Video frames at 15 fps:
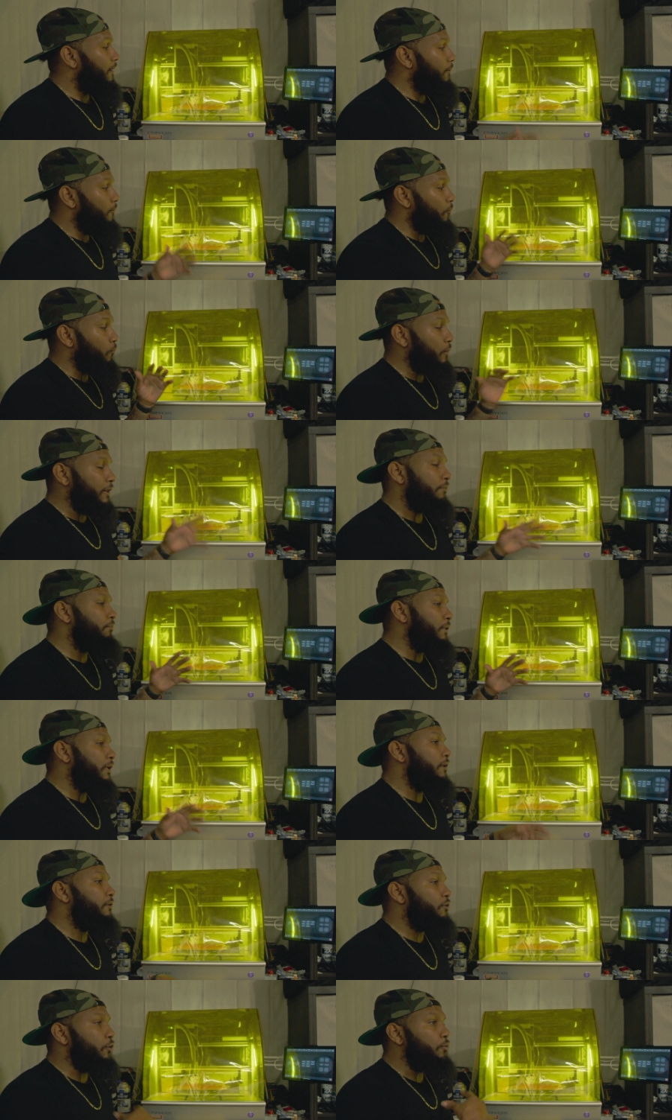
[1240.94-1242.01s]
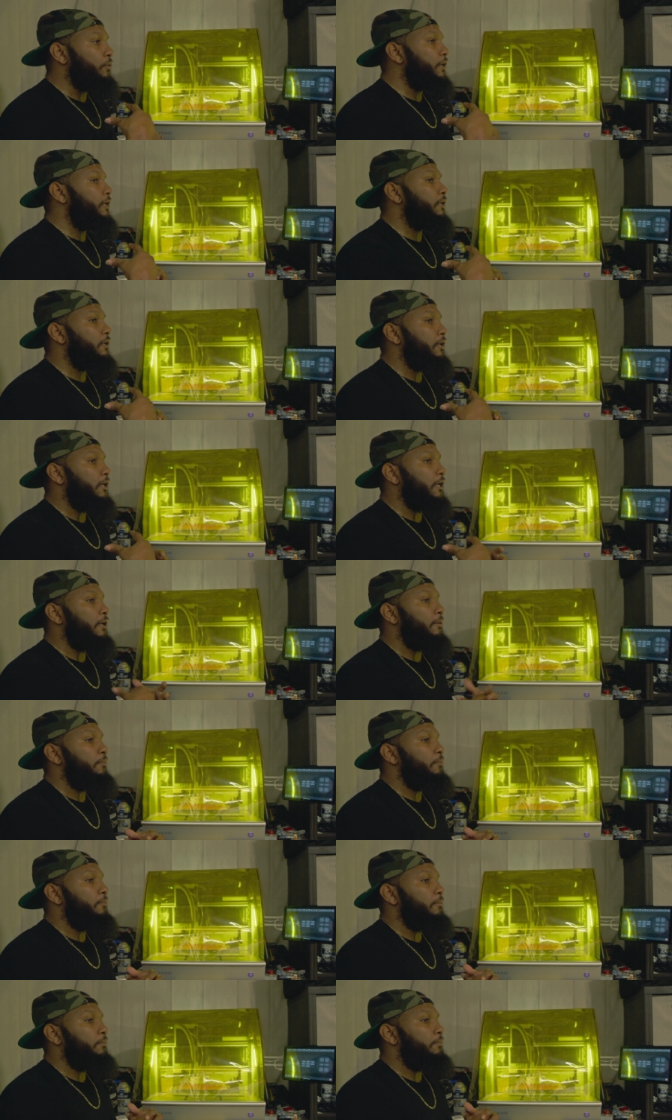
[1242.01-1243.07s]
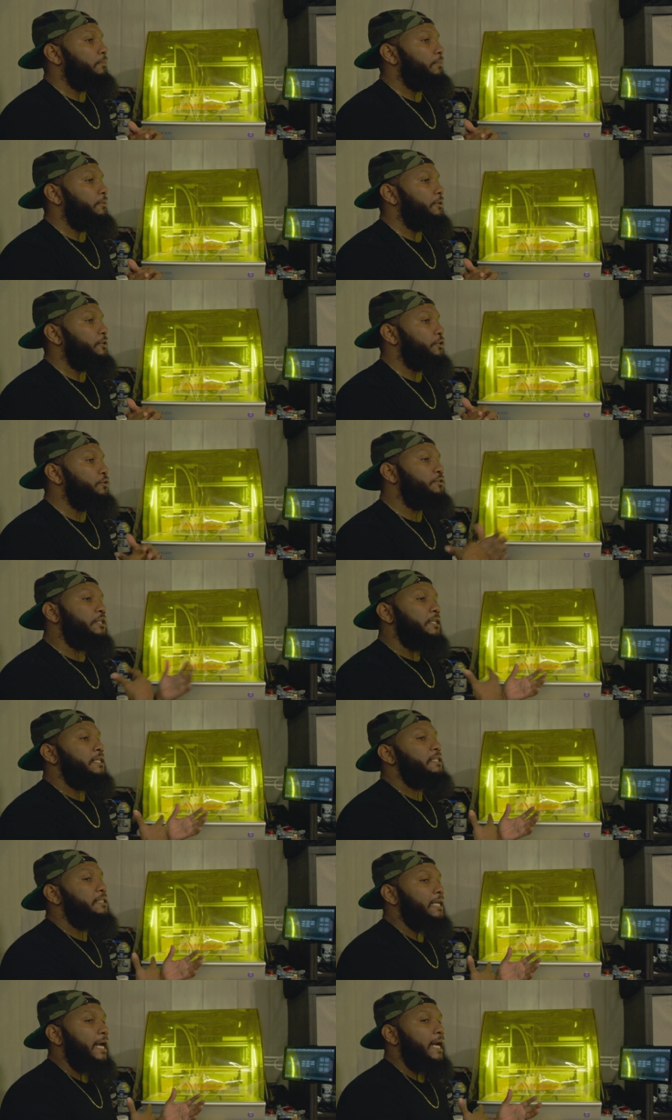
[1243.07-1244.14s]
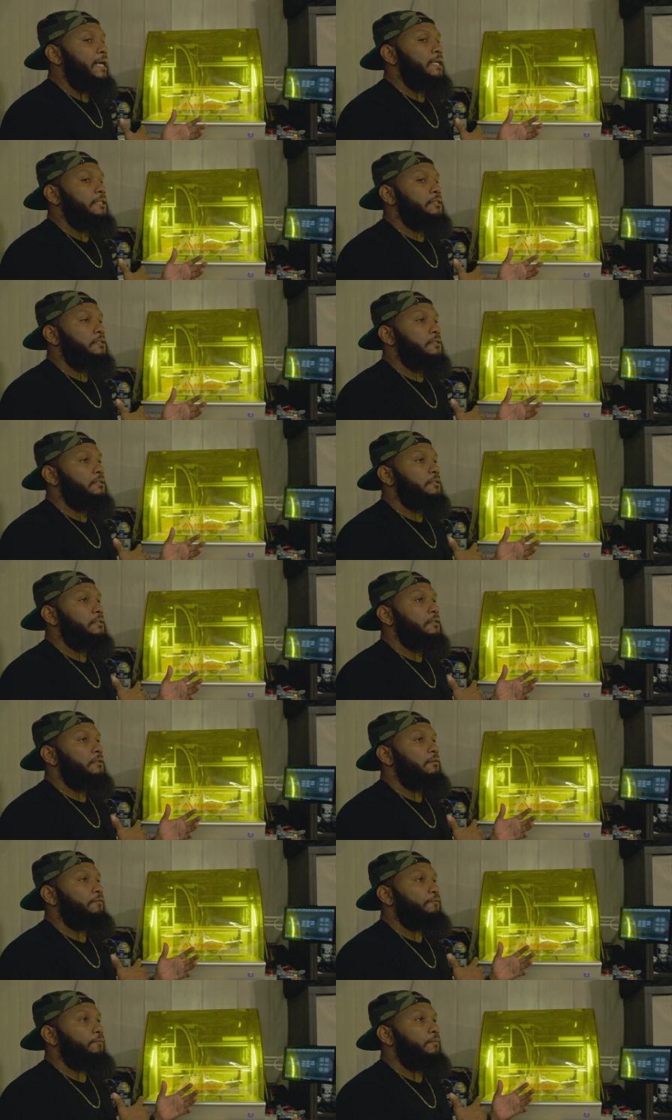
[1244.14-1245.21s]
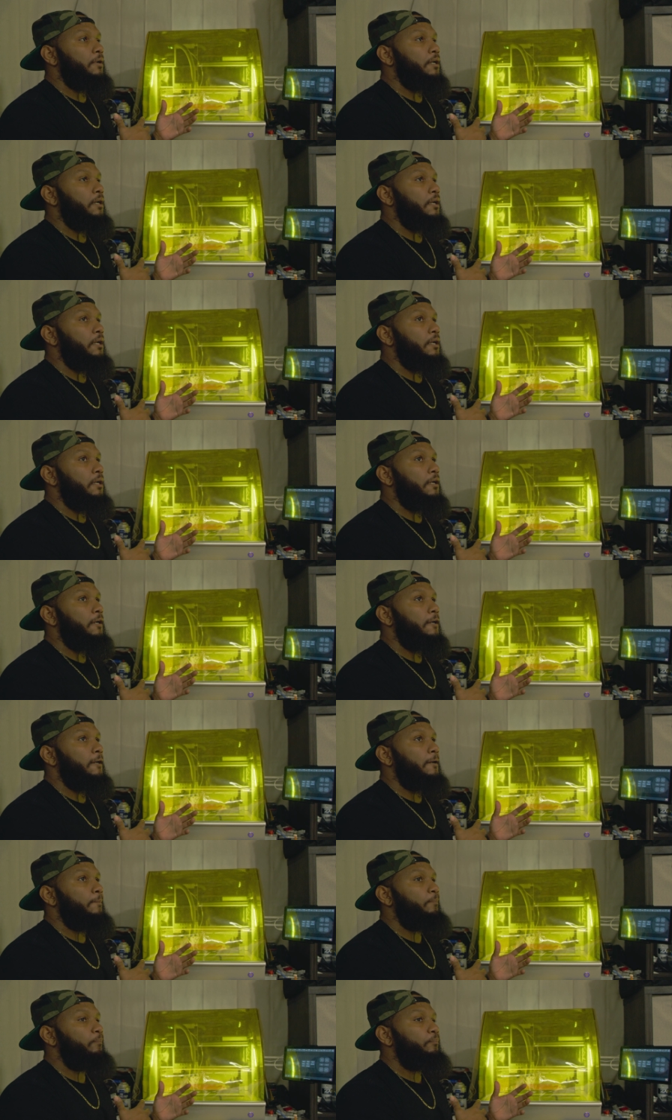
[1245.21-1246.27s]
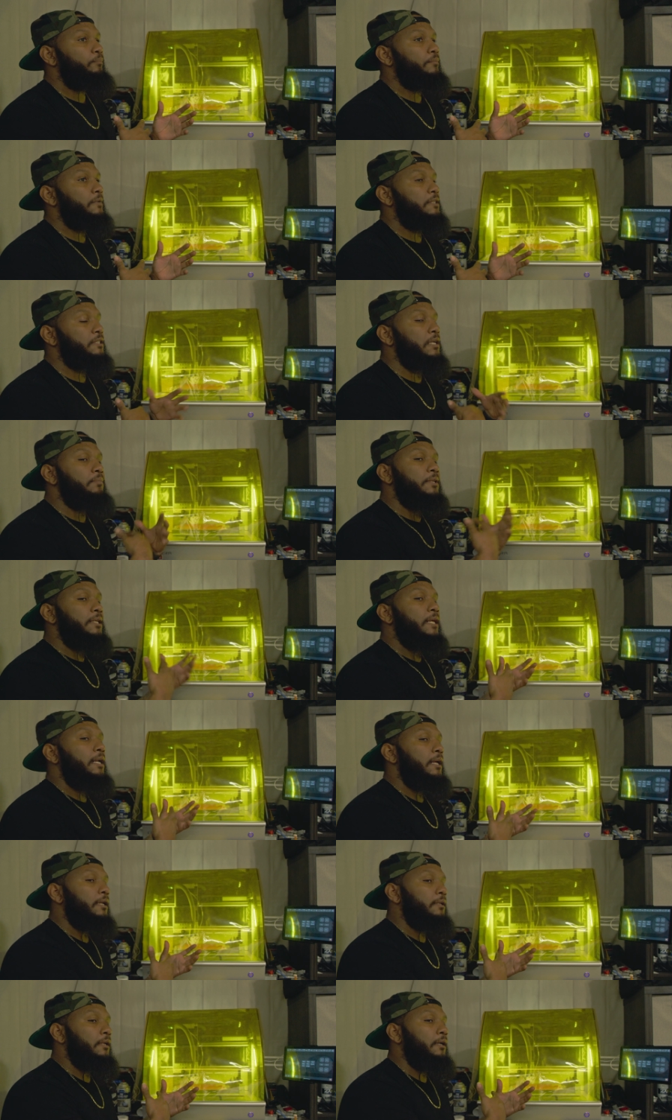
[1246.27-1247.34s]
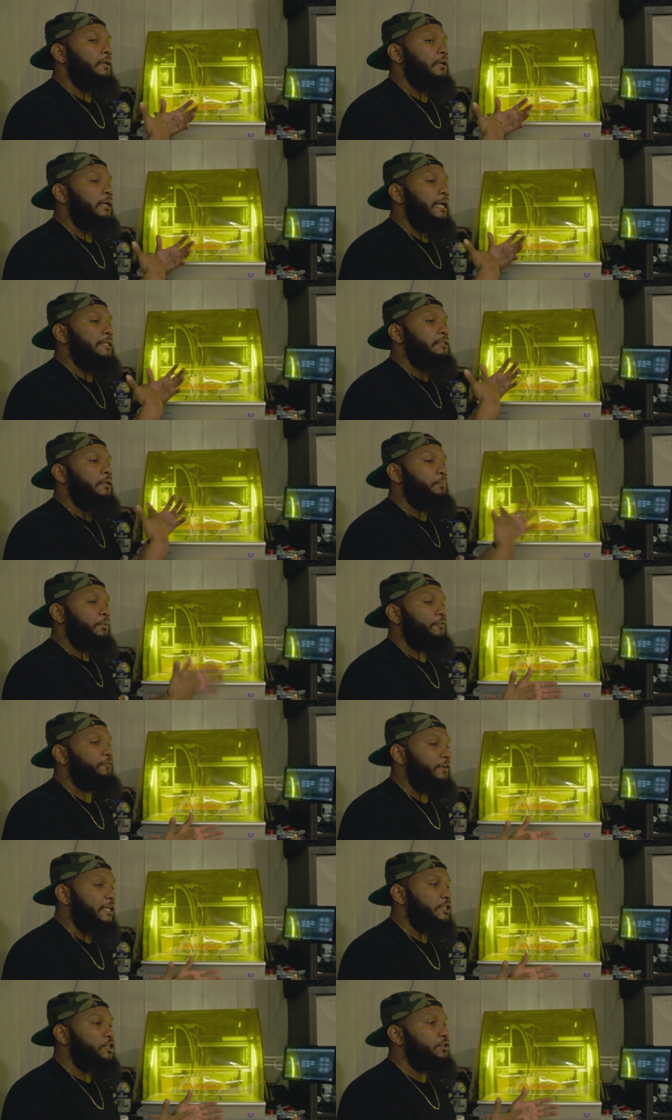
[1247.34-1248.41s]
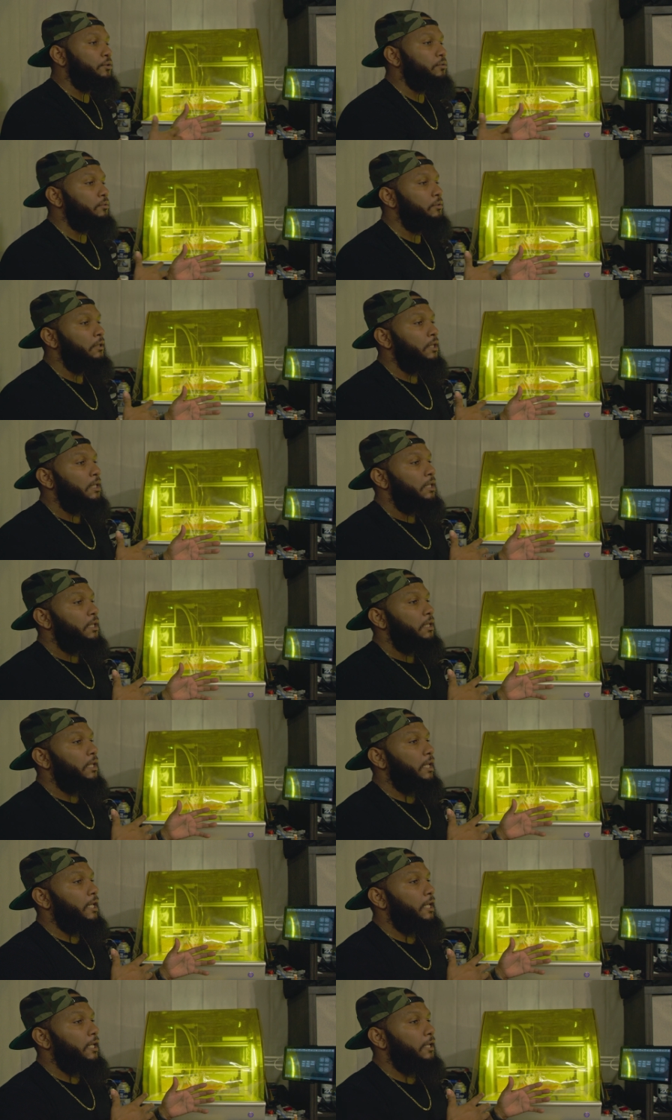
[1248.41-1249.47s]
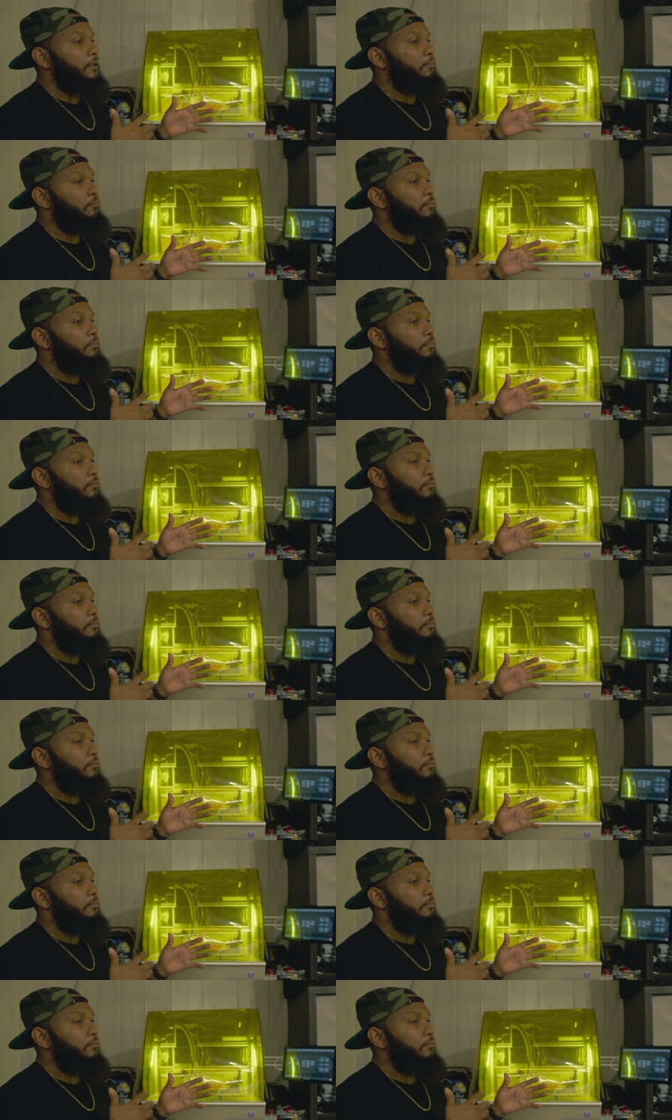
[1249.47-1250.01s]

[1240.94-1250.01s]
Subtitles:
with me doing, using this as something that as a professional, I'm